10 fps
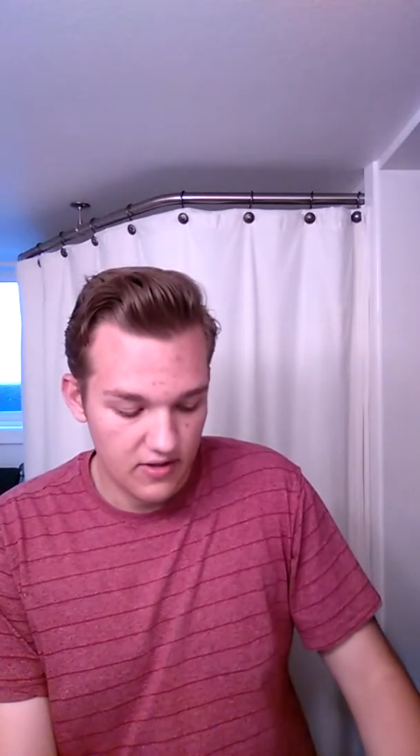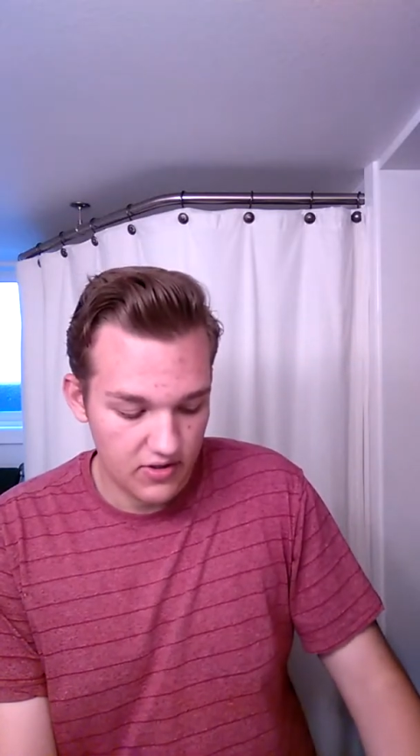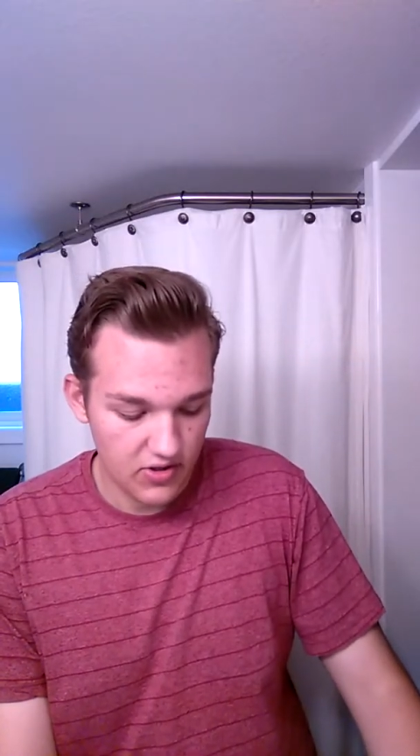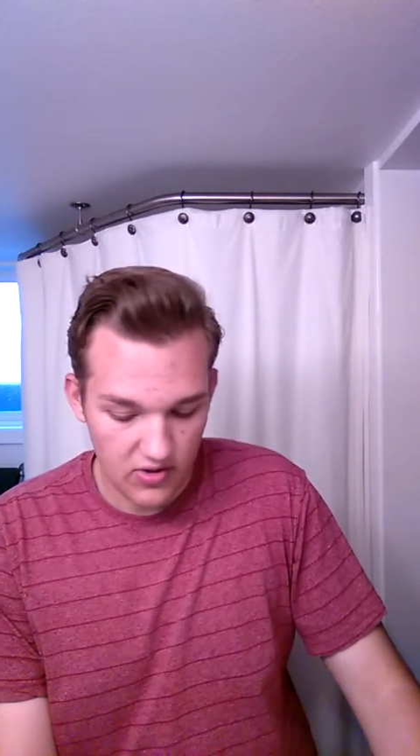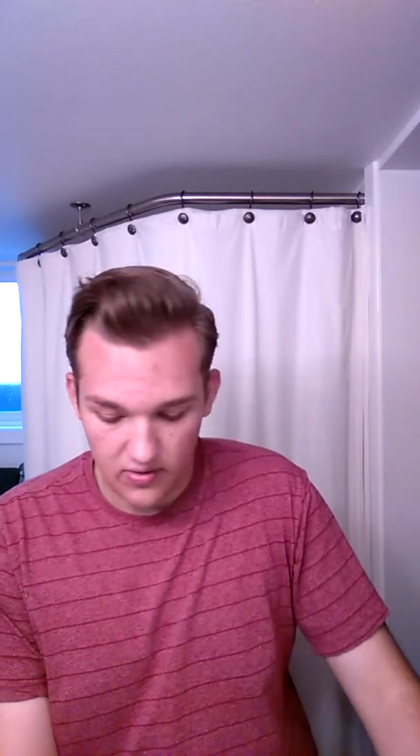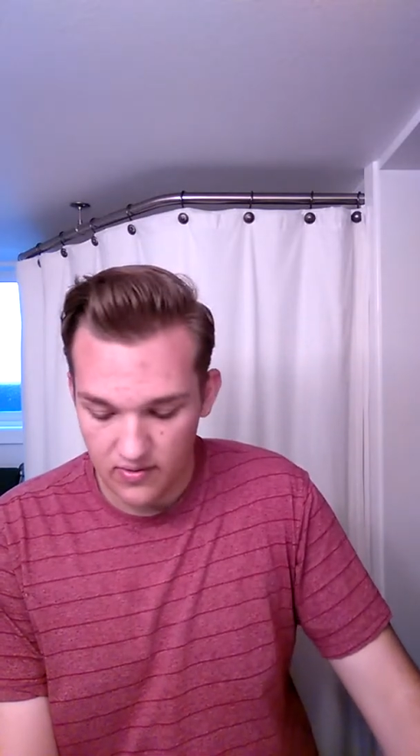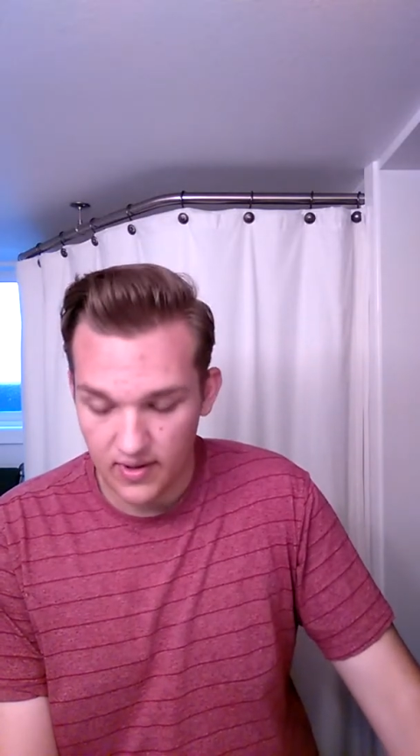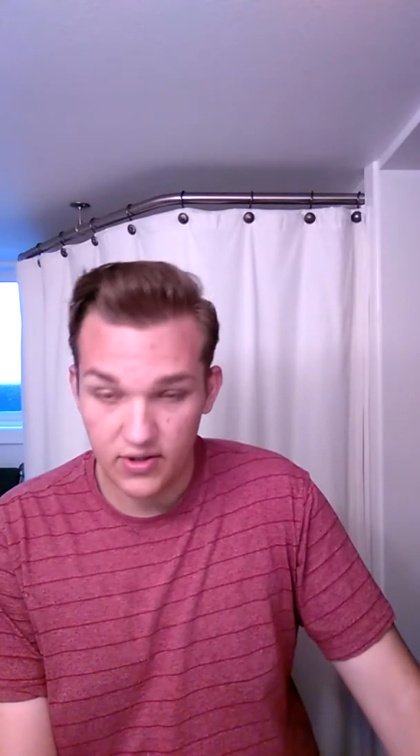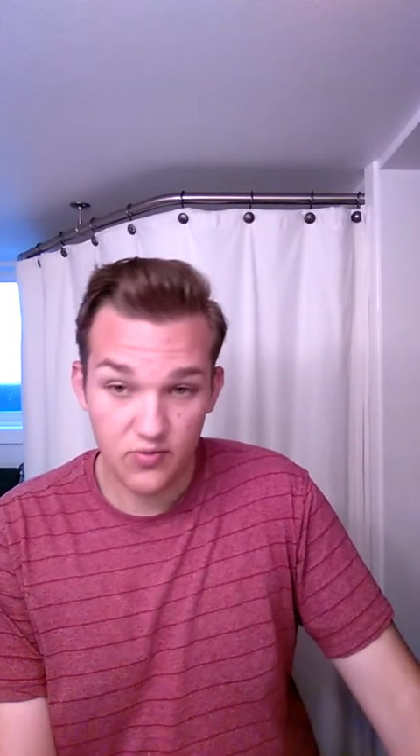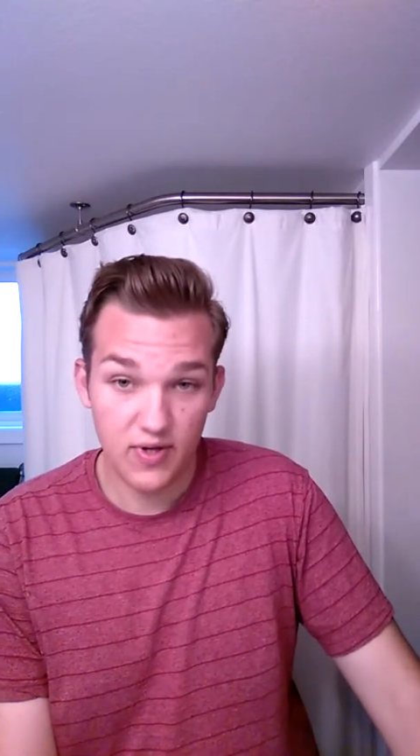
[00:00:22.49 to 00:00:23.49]
So
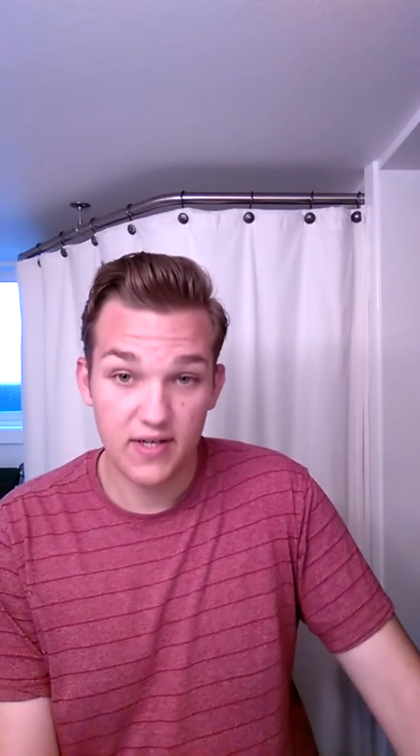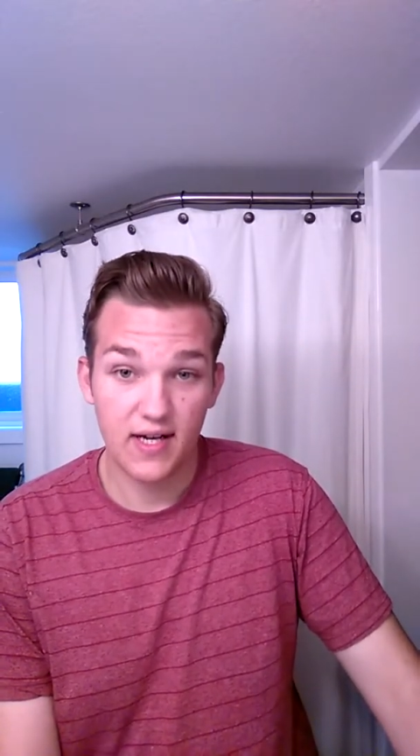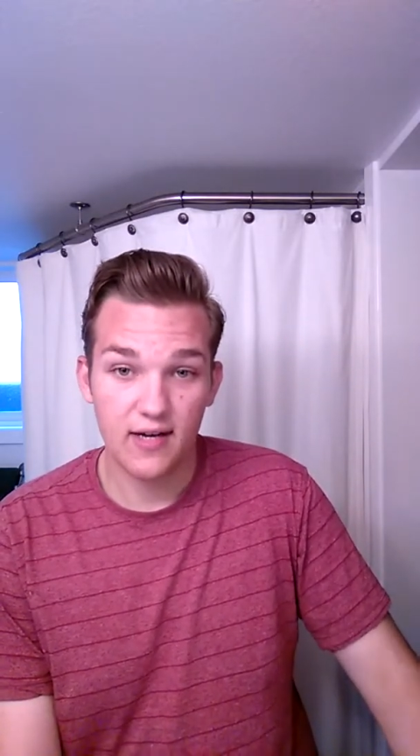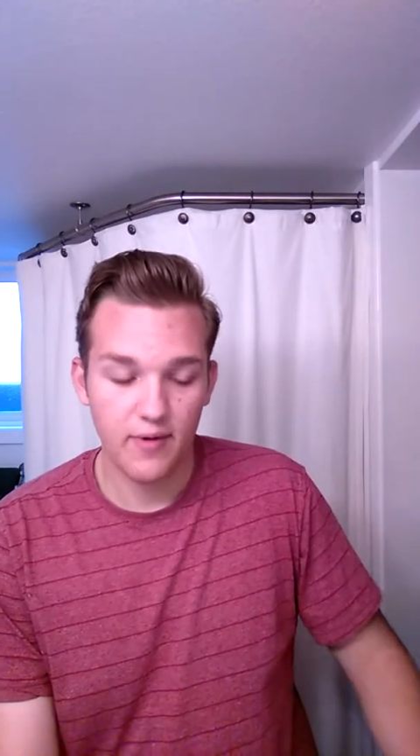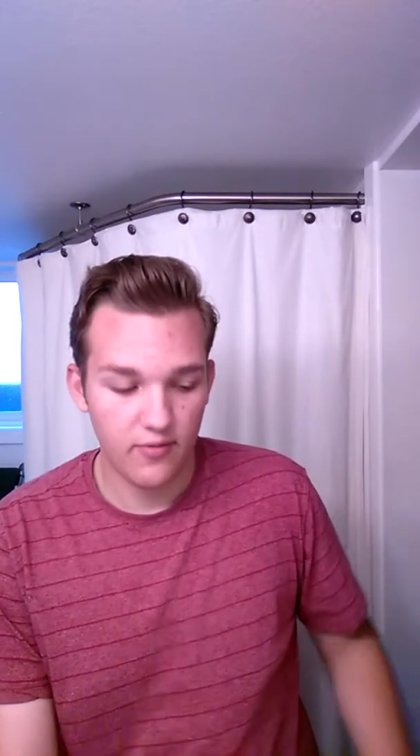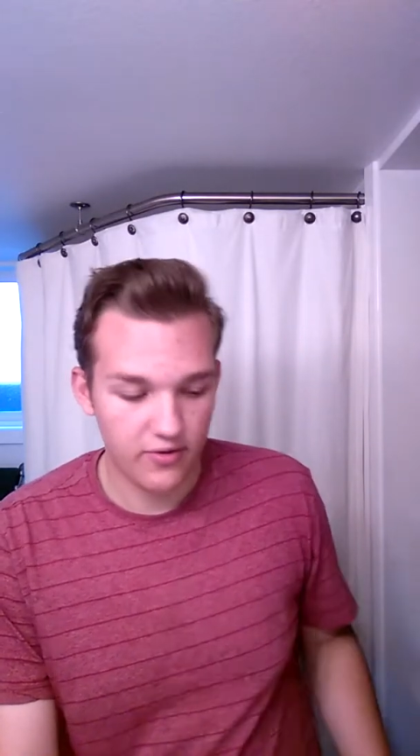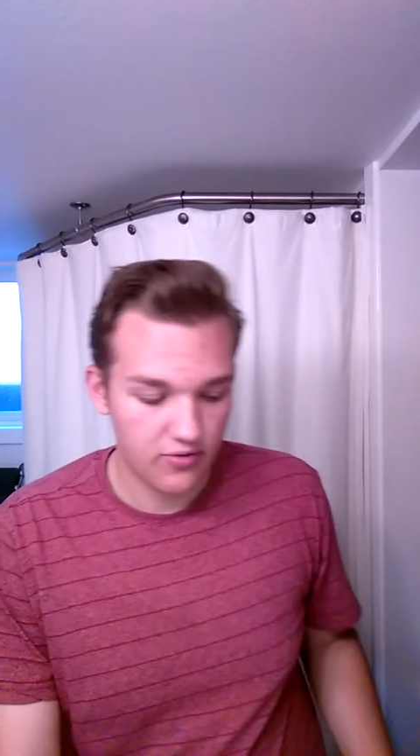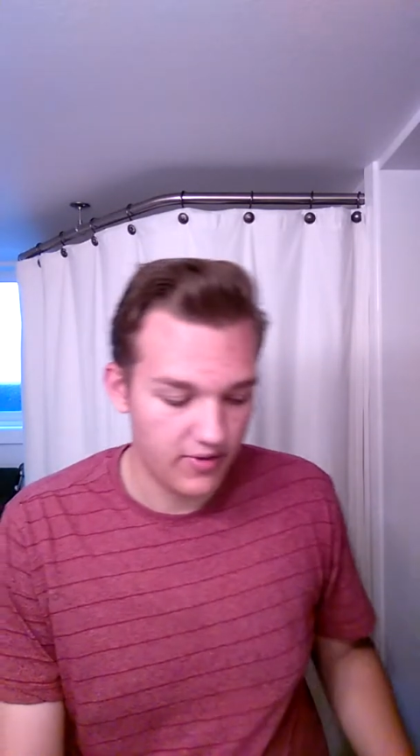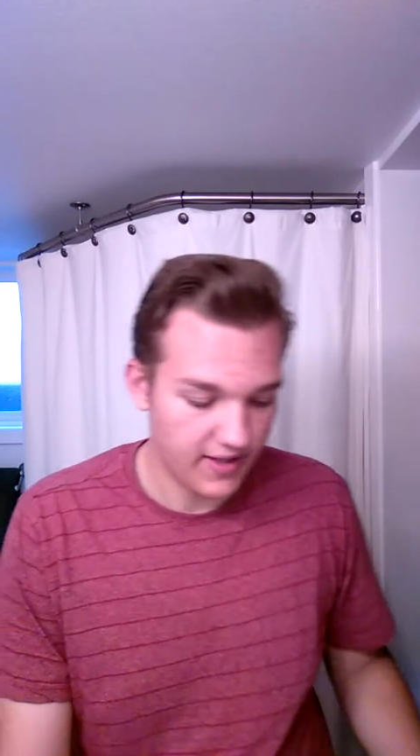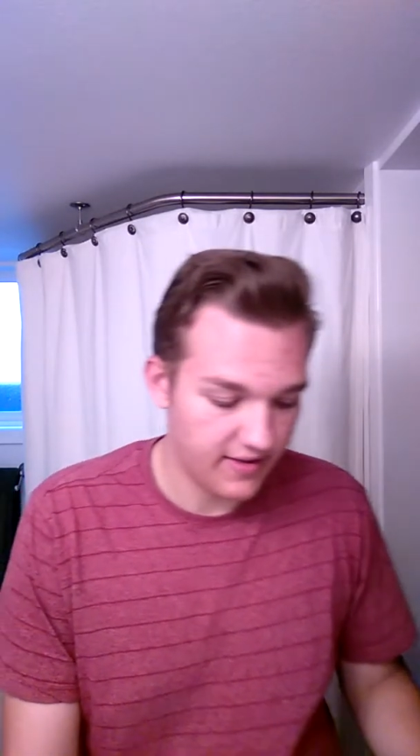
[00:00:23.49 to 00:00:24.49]
I just want to talk about real
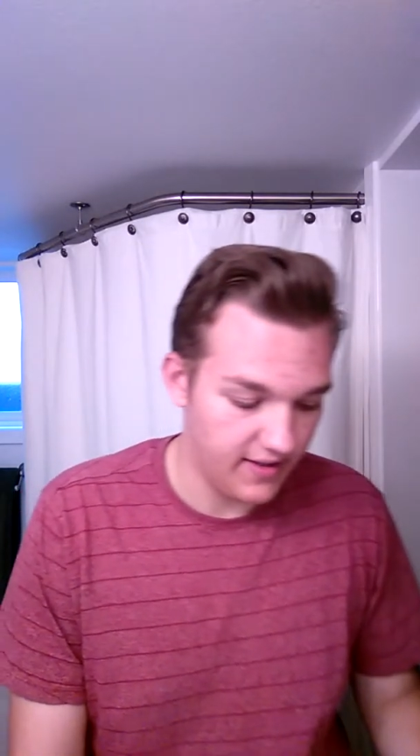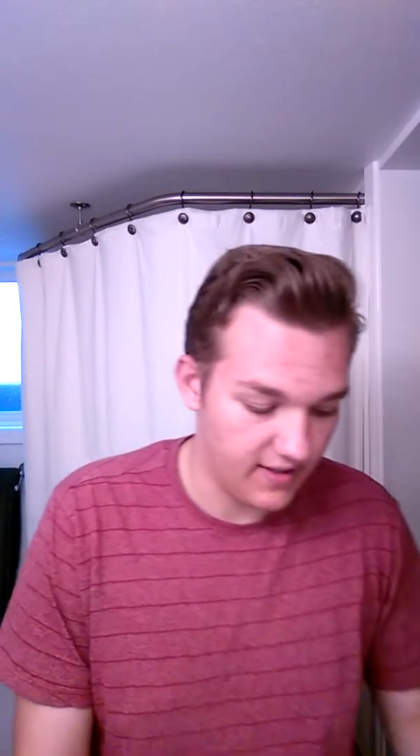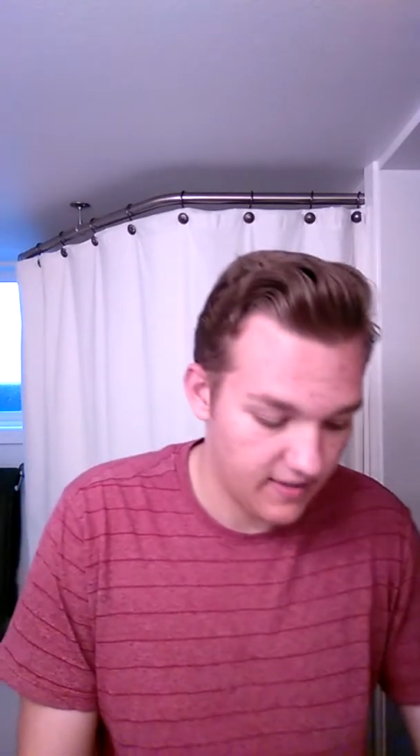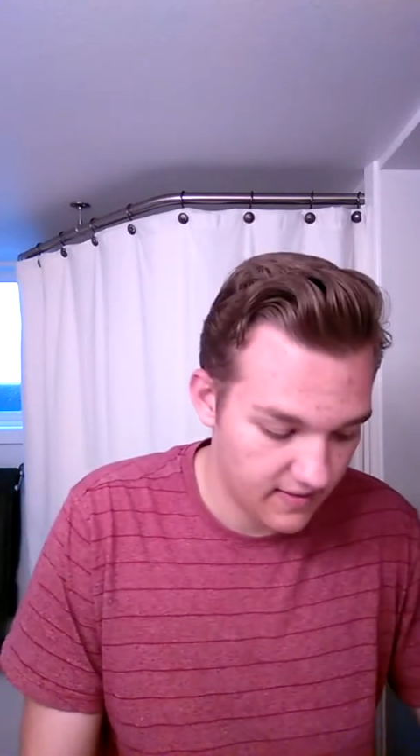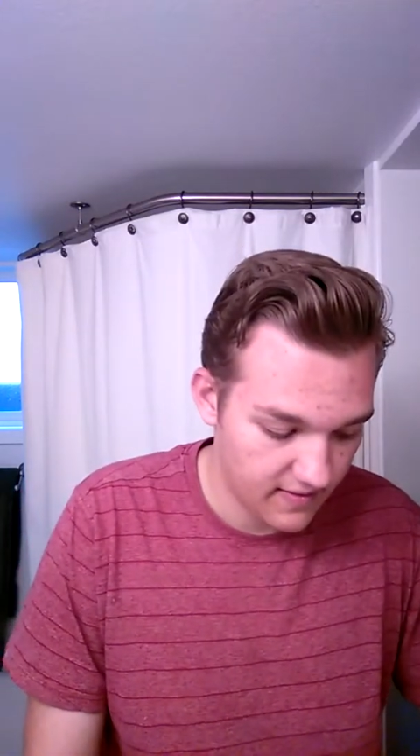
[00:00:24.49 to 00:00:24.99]
quick the